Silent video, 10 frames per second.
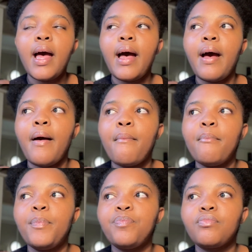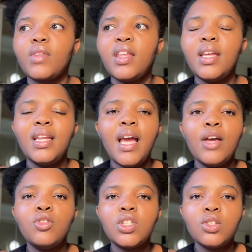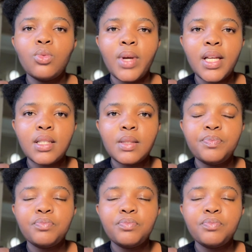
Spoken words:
and then yeah, you just wait.